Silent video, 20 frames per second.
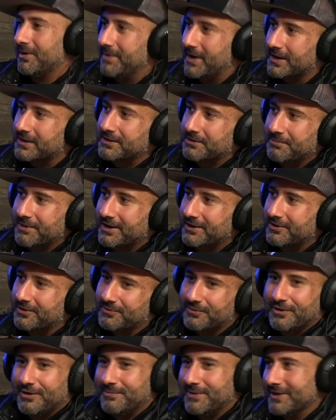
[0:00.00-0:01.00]
automatically
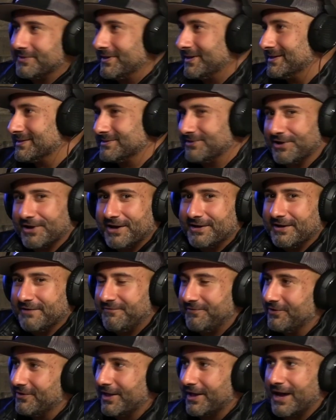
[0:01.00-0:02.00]
better well my thing is like mm-hmm. I,
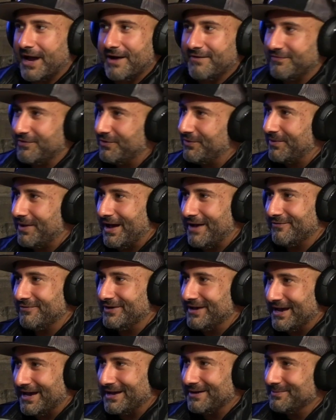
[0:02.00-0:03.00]
feel like every
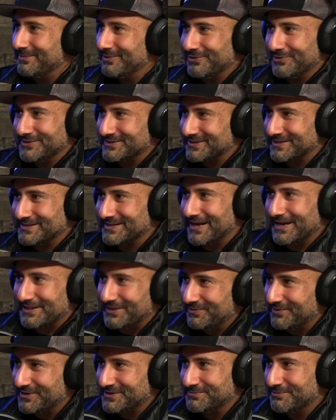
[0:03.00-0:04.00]
every animal is
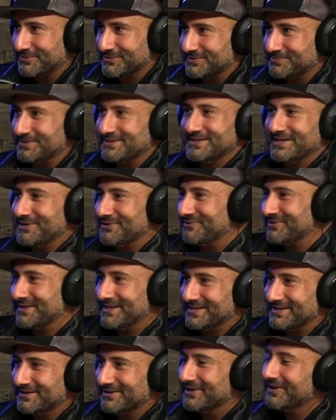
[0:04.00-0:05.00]
exactly what it's supposed to be they don't
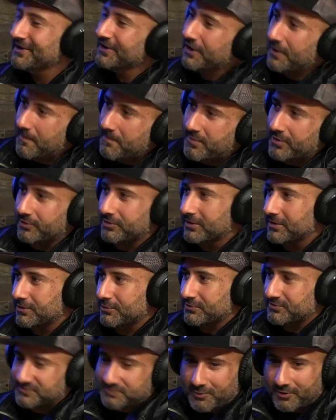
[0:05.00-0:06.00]
need to build a
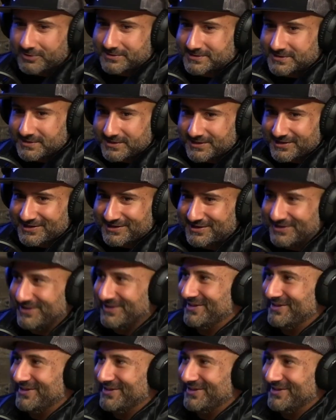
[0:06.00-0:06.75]
little smart city